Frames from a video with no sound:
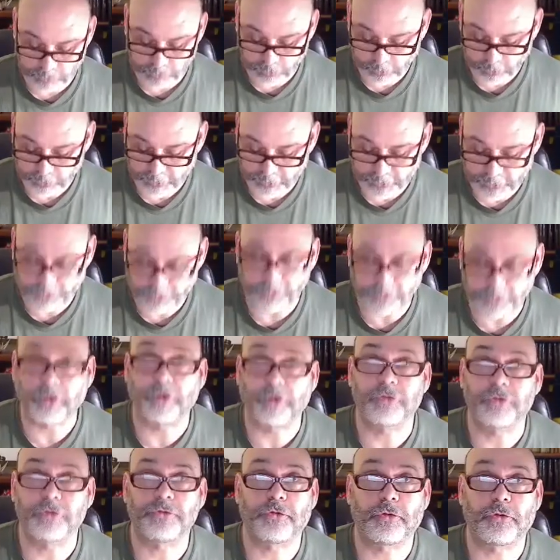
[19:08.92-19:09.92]
hold down your
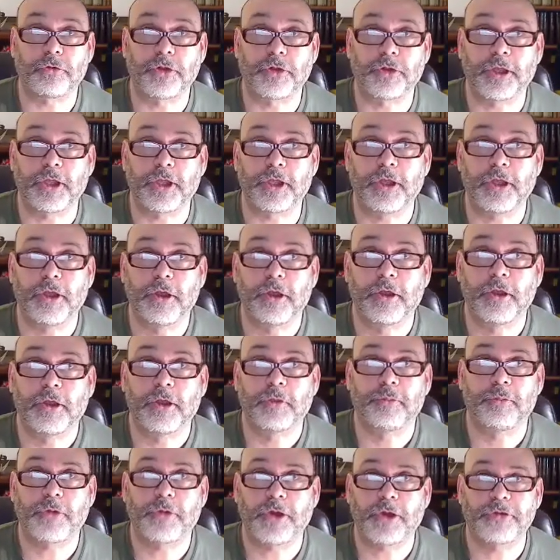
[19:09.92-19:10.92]
control key,
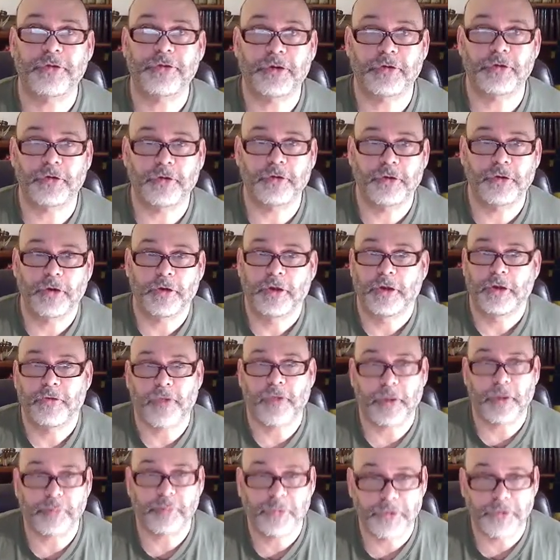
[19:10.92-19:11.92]
press enter,
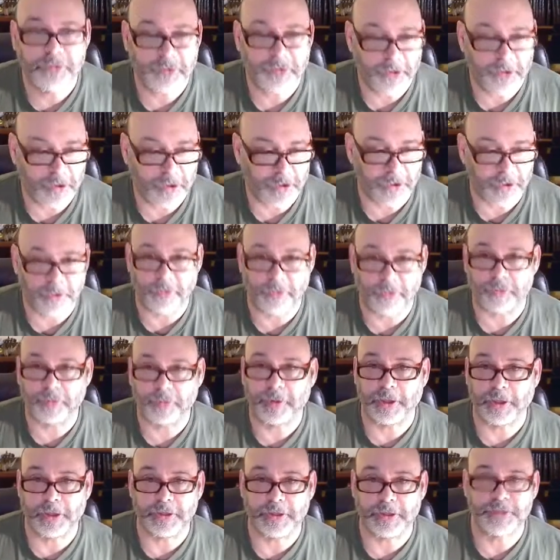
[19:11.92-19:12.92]
that puts it on another
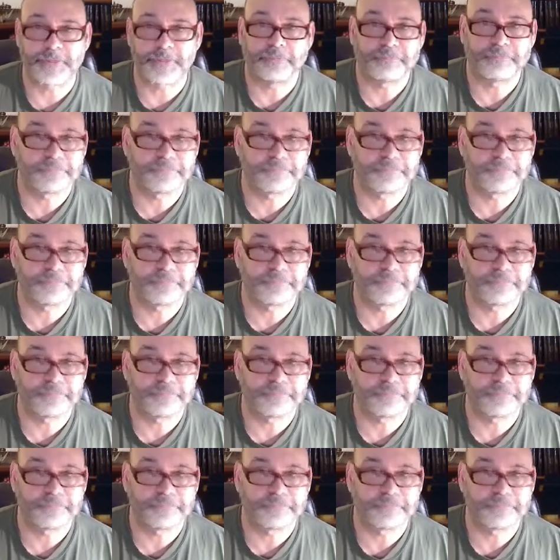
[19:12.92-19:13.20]
page.